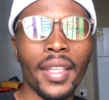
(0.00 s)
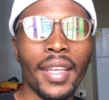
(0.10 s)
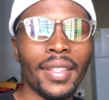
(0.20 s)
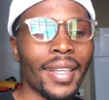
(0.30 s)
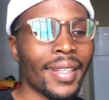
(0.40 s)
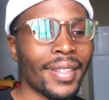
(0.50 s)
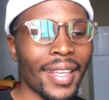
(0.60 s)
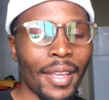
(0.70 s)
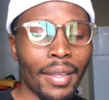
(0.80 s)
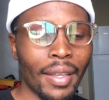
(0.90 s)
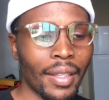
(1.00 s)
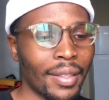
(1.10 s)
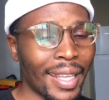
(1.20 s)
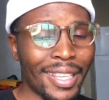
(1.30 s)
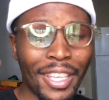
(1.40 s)
They they they
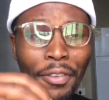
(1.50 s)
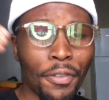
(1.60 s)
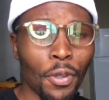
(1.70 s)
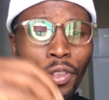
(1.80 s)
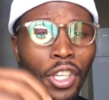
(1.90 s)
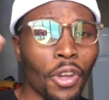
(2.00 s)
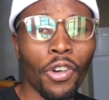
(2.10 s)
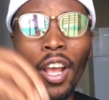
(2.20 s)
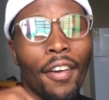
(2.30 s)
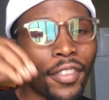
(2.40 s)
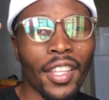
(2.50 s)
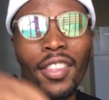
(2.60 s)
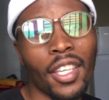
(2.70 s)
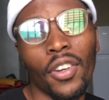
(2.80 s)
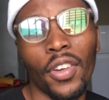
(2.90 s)
they give you theory after
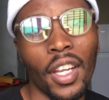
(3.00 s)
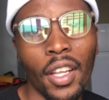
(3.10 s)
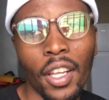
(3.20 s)
theory